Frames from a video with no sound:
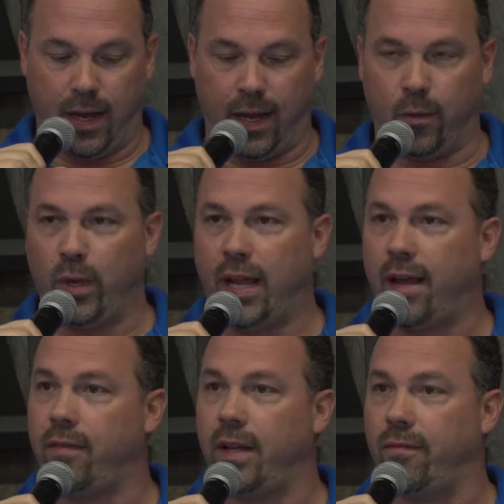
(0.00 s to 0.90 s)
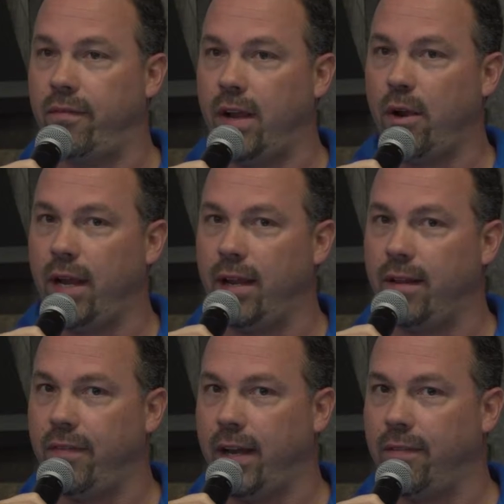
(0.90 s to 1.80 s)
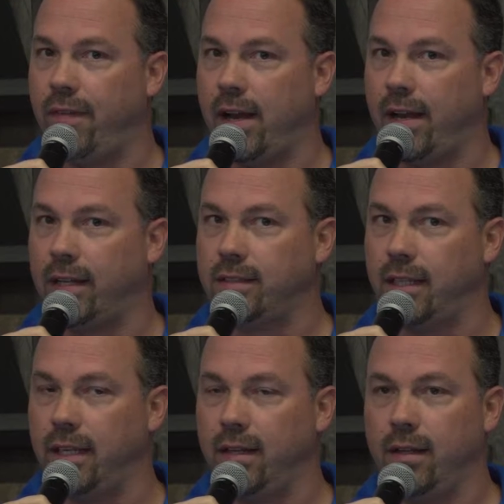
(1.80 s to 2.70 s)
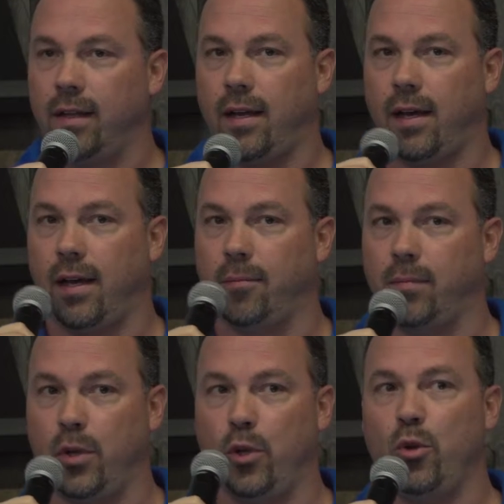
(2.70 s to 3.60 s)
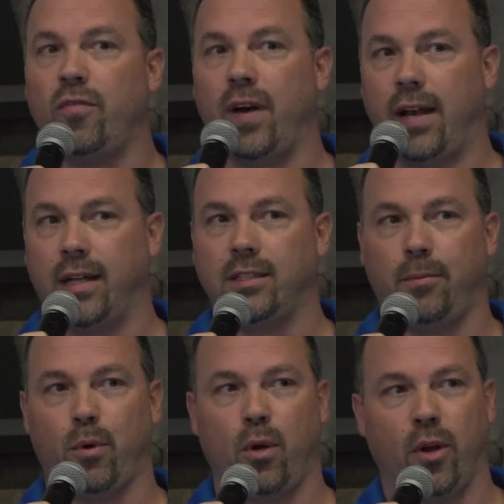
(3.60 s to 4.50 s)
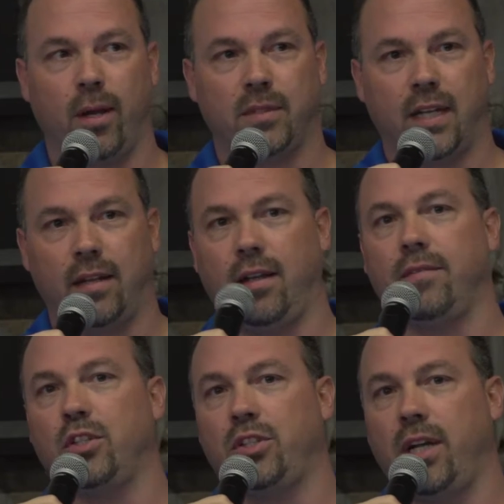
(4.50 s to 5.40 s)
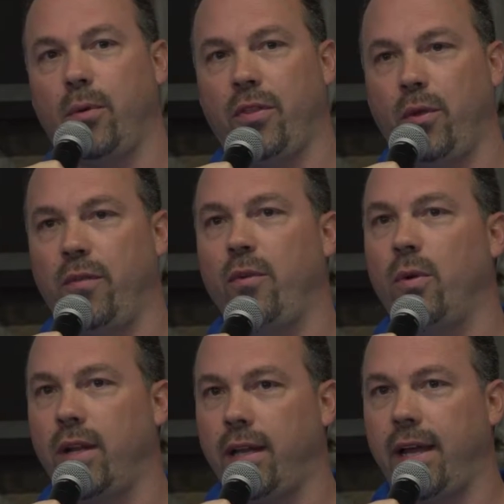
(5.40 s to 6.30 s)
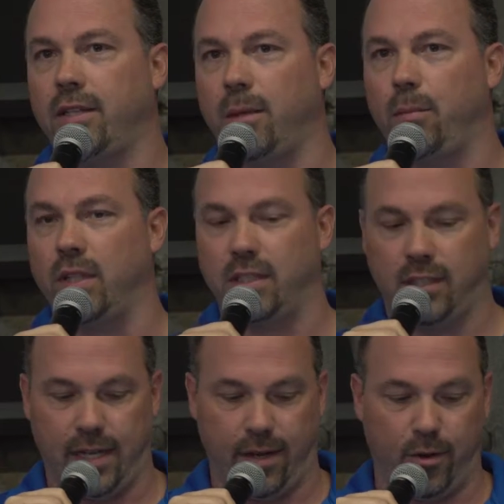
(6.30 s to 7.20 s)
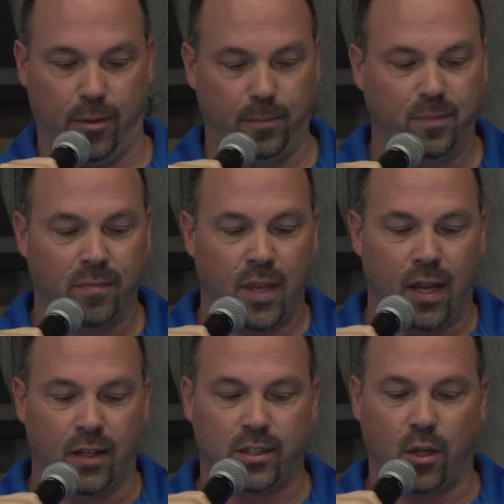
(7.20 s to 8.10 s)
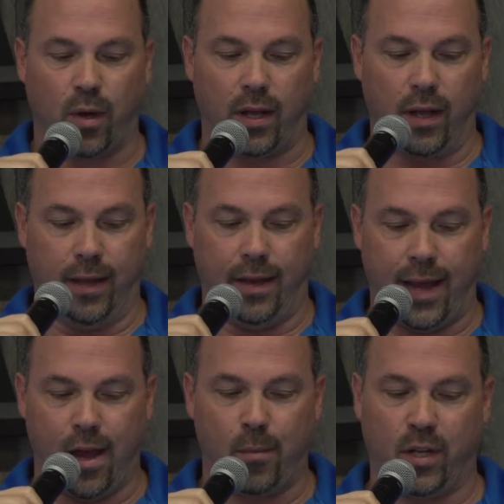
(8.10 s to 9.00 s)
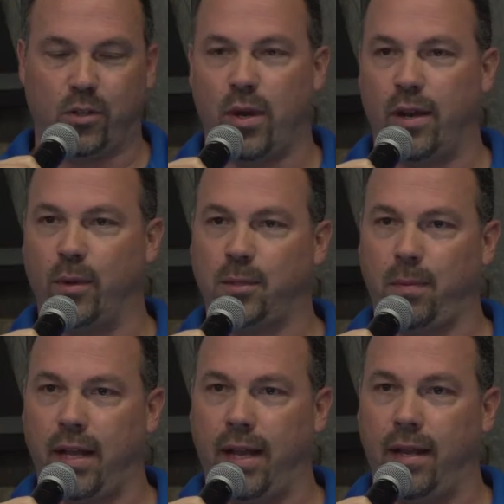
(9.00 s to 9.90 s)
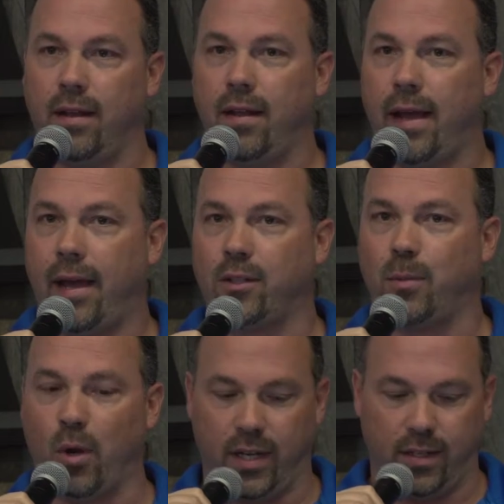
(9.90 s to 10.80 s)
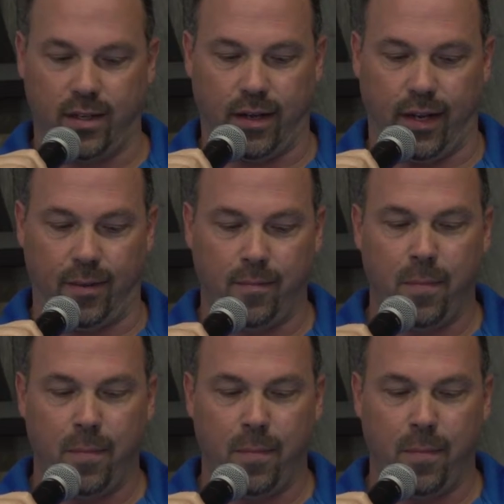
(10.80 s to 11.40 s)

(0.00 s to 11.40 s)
And we have very innovative financing, new financing programs that I'd love to share with you if you want to catch up with us later. And so now I'm going to try to explain Housemarque Kentucky.